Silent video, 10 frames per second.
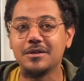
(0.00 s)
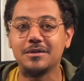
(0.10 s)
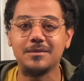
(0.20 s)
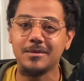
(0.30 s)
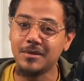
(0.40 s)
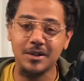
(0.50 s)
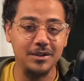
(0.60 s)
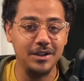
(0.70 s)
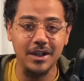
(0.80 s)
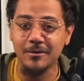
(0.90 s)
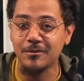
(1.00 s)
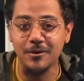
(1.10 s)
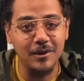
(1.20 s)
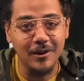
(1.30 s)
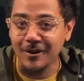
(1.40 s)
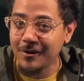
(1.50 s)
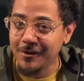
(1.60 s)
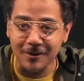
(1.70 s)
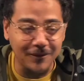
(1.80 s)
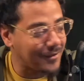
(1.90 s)
Bro, you gotta move it
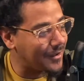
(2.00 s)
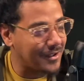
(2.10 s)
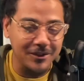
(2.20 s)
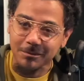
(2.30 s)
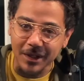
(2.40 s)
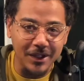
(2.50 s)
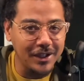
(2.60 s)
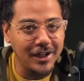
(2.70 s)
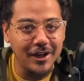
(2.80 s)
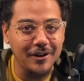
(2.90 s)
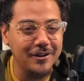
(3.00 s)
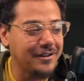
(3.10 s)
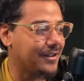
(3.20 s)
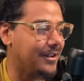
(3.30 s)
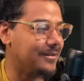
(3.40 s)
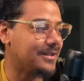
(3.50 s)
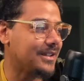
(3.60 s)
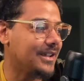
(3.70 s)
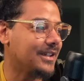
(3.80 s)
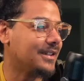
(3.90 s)
along if you ain't spit it, dog. You know what I'm
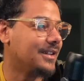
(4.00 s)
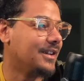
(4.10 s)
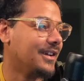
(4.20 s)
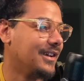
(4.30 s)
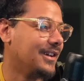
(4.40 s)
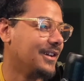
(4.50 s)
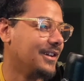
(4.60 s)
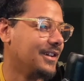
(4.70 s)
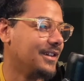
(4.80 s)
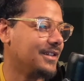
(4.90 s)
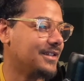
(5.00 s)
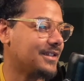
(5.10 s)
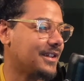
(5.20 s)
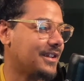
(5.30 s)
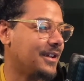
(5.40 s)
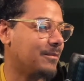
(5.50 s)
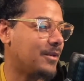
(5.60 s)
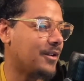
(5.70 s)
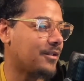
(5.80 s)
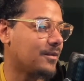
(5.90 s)
saying? He said they
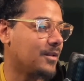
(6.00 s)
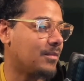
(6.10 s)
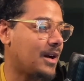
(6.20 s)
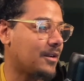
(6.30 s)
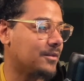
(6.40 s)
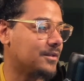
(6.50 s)
bought 3 bottles.